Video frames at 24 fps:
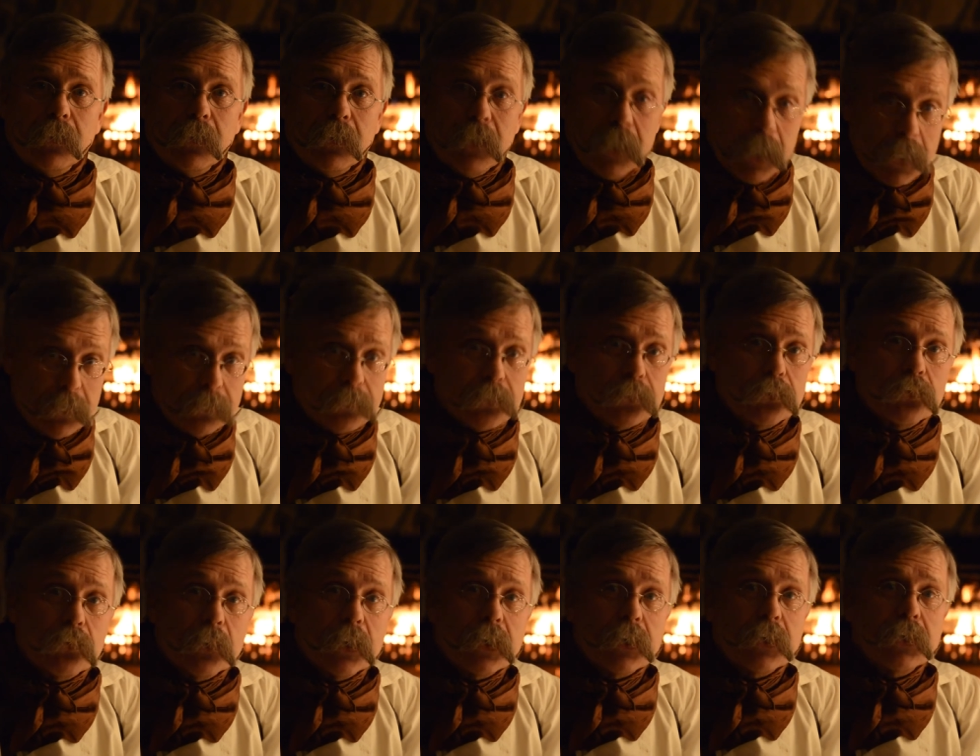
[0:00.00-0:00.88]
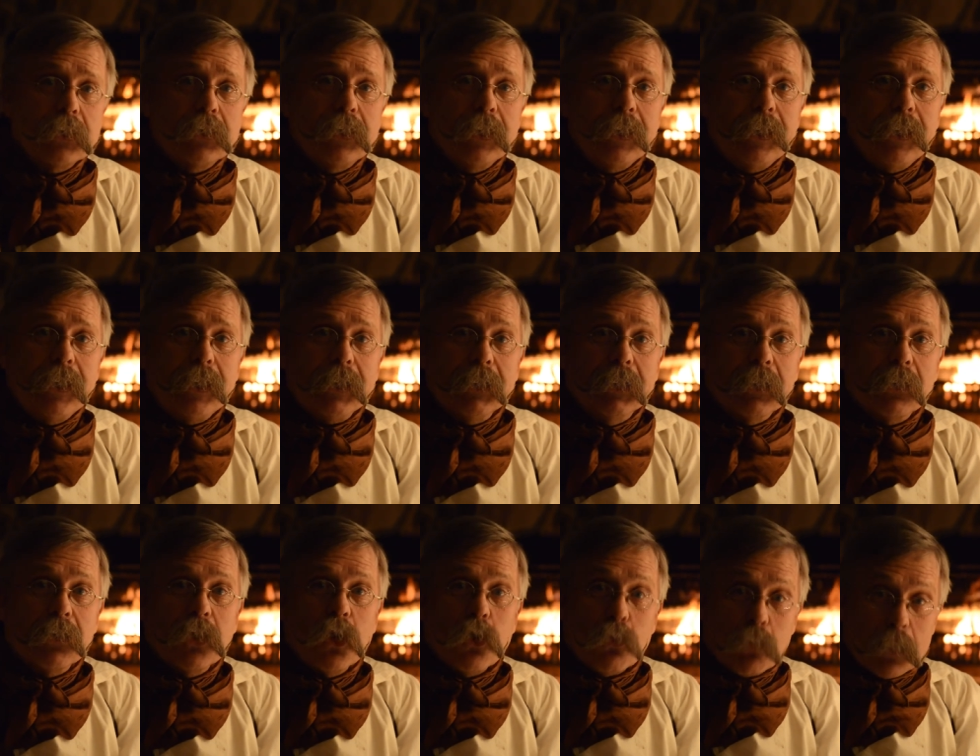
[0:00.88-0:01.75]
He threw in a deed
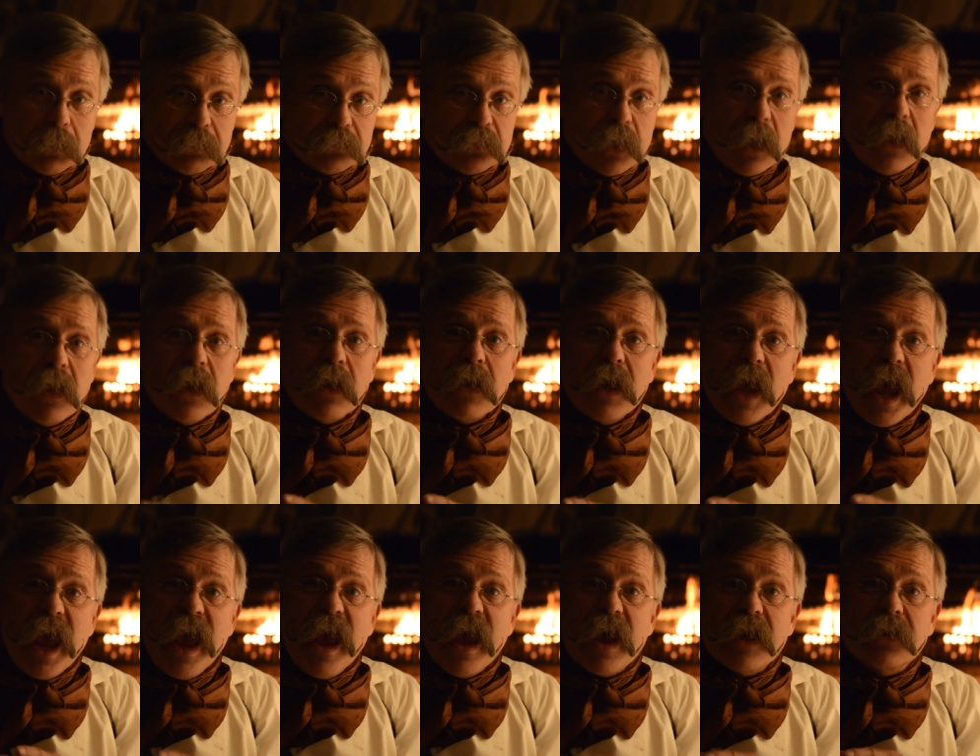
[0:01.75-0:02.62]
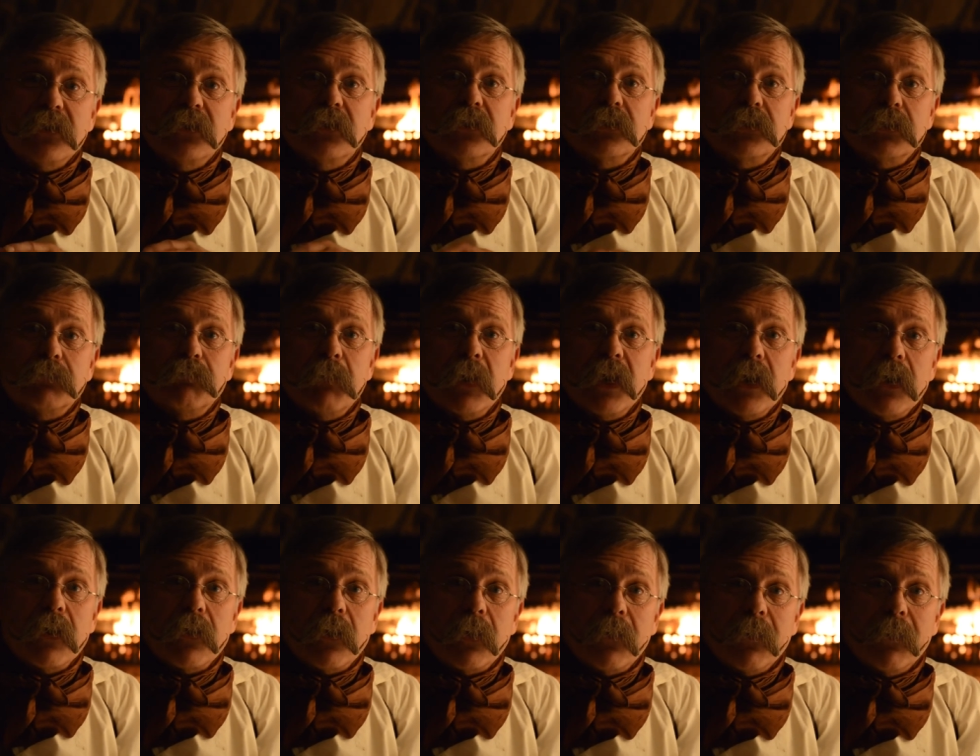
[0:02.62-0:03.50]
with 10 head to
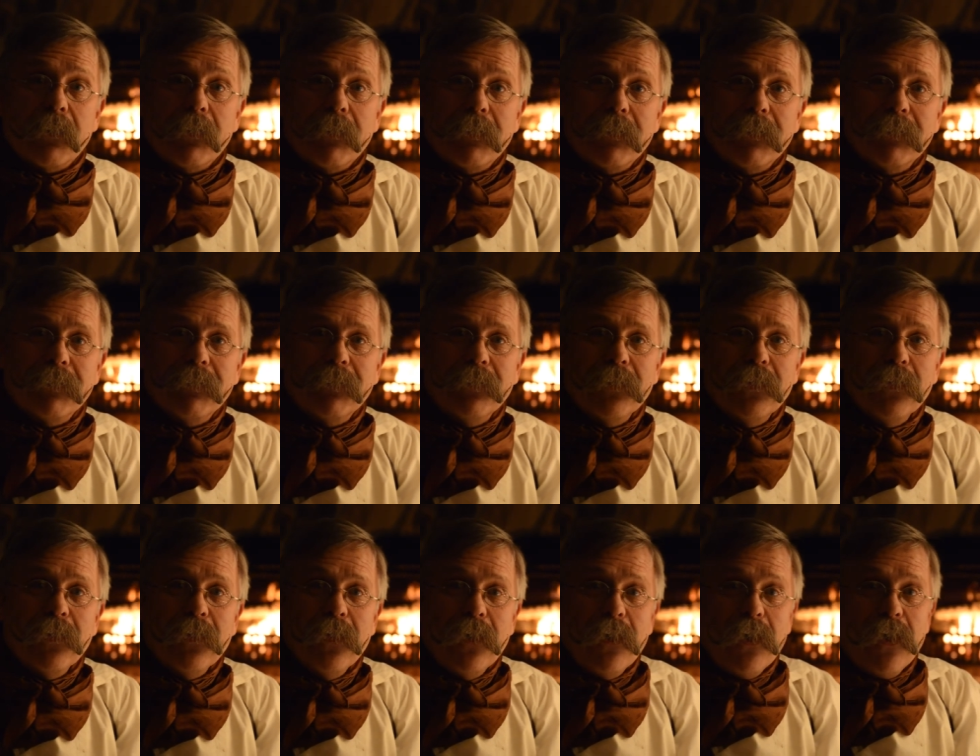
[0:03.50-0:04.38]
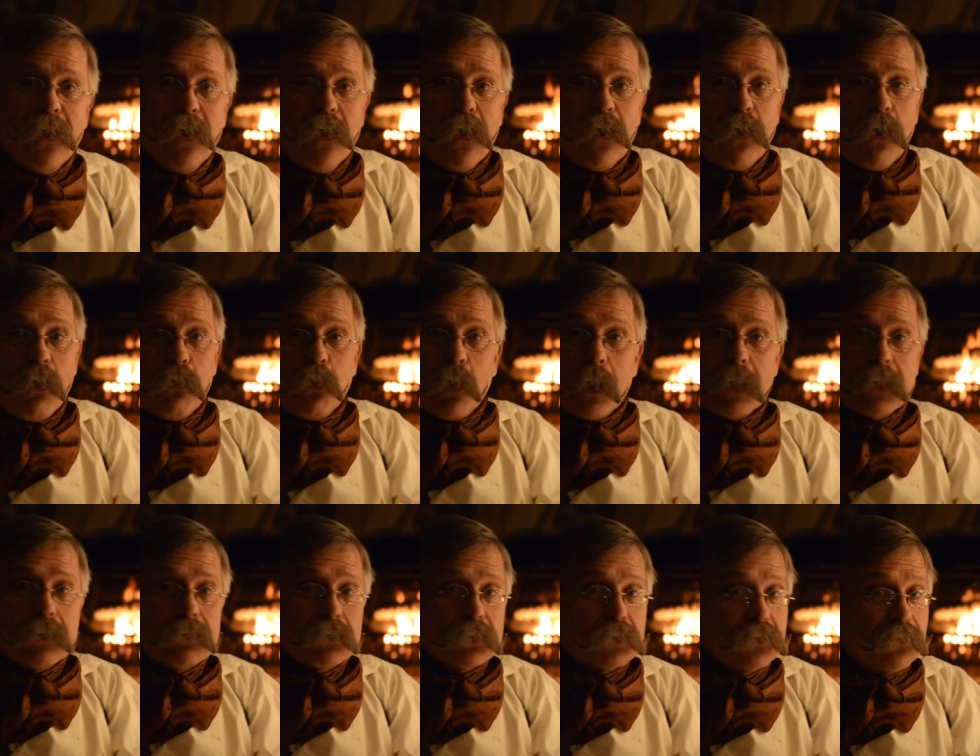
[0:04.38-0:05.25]
spare. Well, when
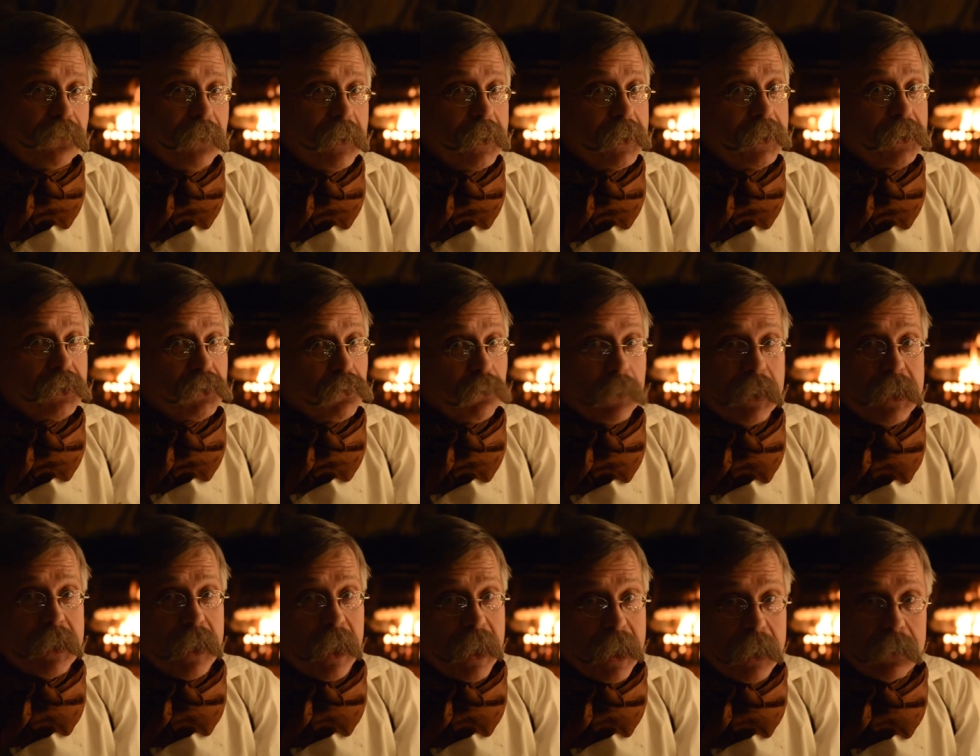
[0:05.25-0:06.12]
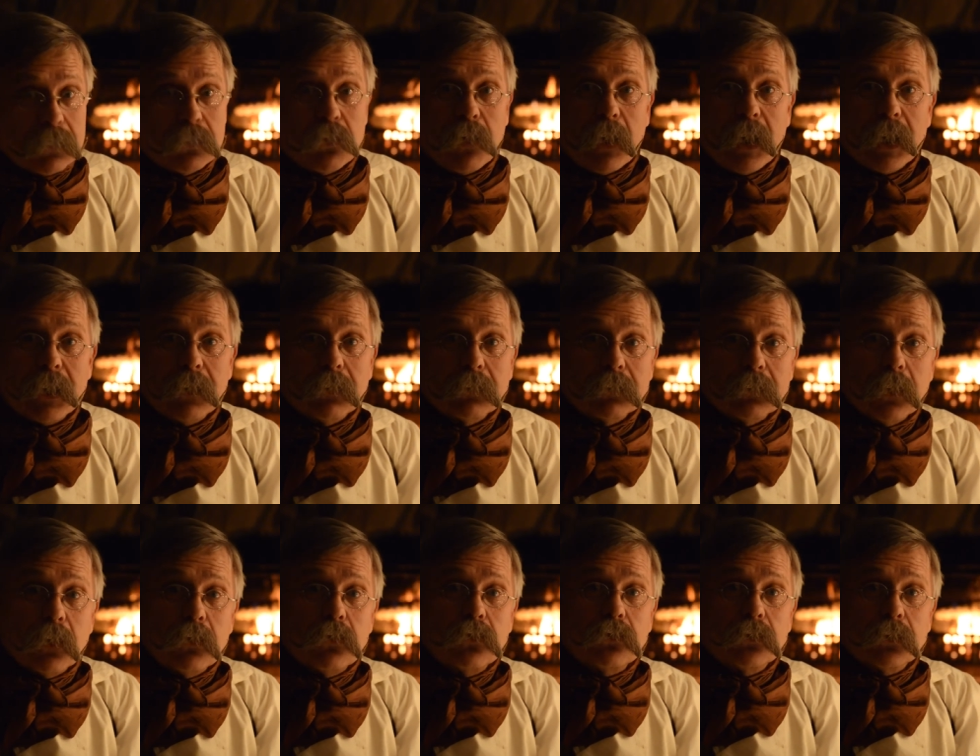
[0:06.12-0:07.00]
it was finished, we had quite a
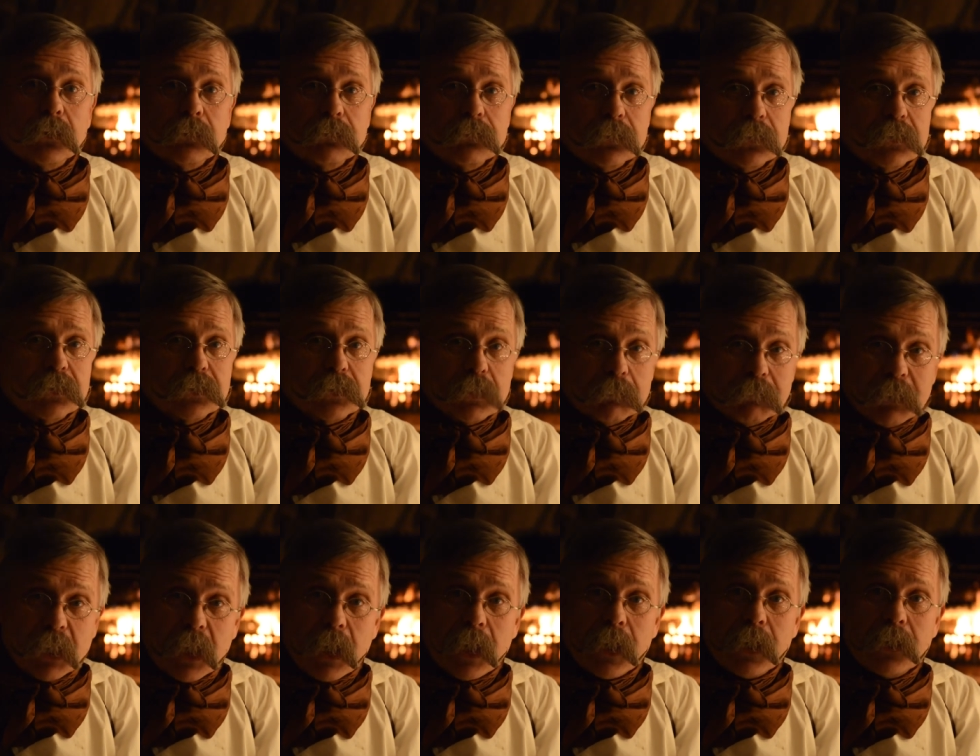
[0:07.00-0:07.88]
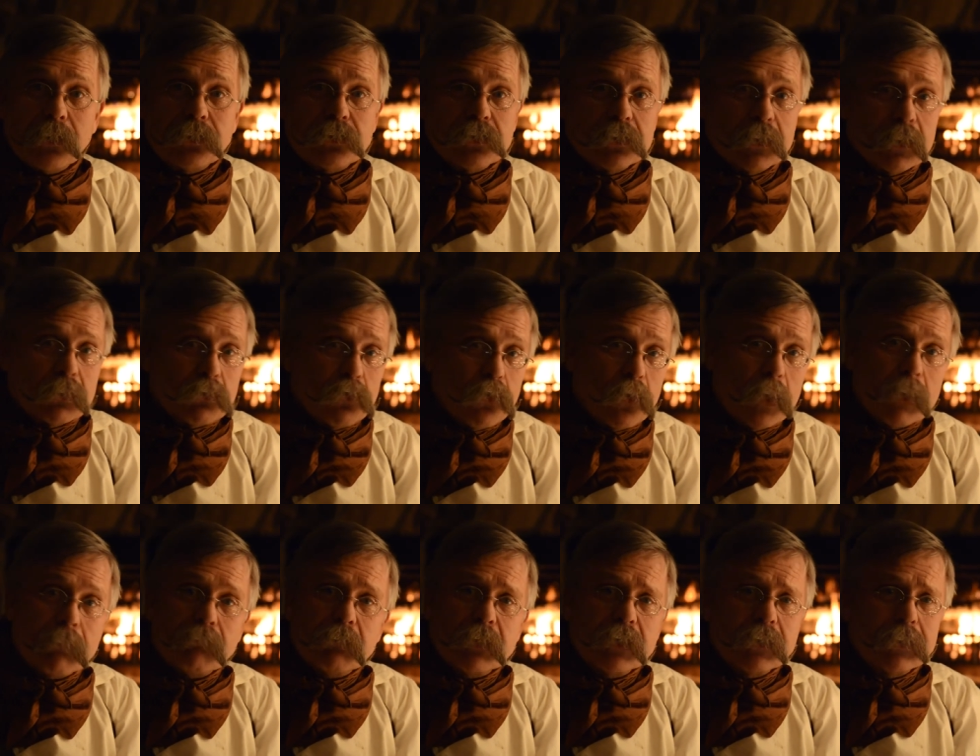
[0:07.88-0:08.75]
load of supplies and
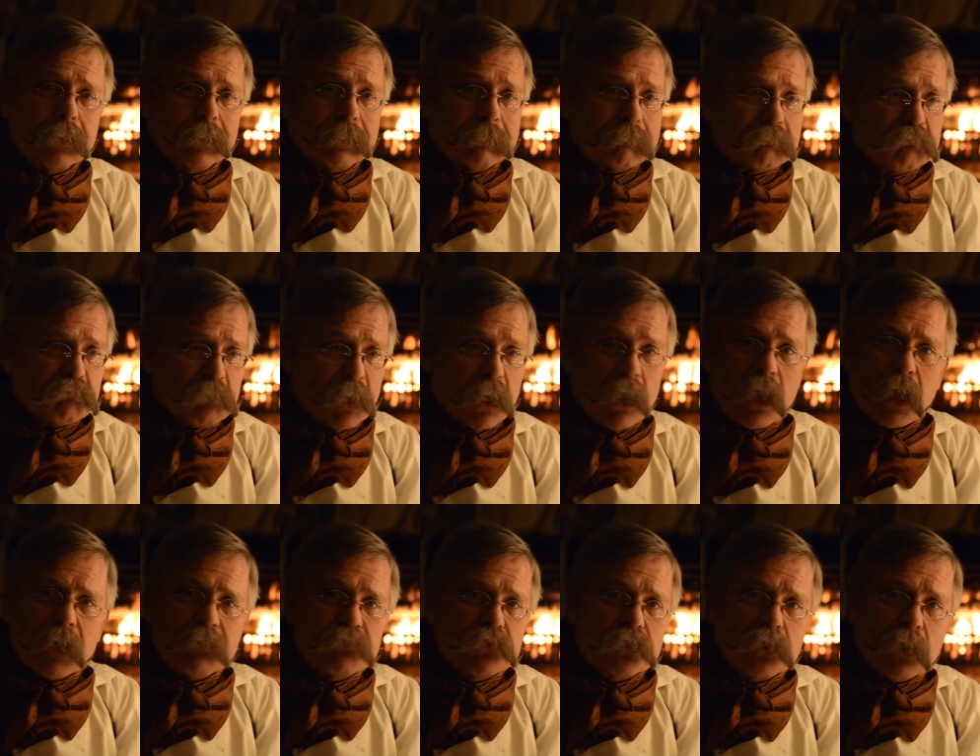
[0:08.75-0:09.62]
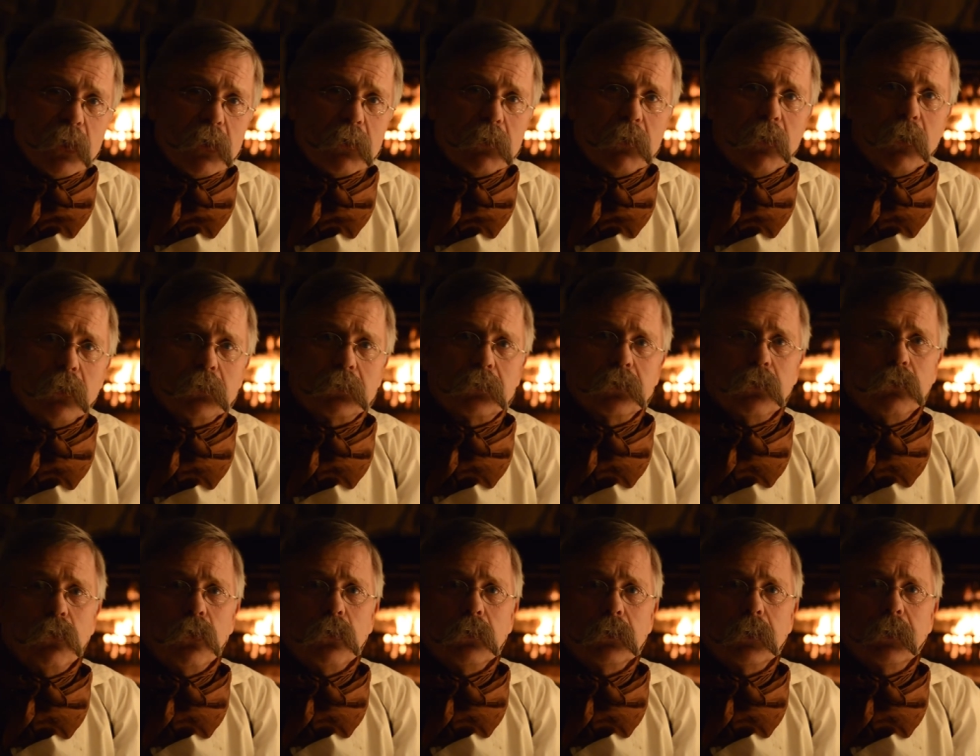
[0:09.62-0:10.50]
equipment and livestock all
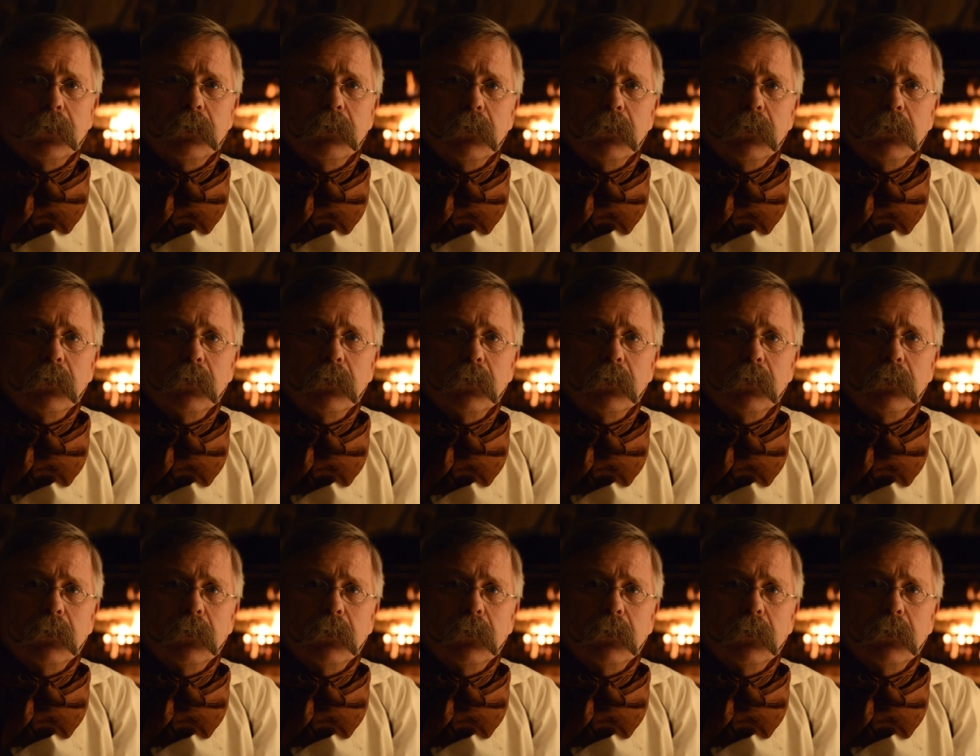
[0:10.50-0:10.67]
told,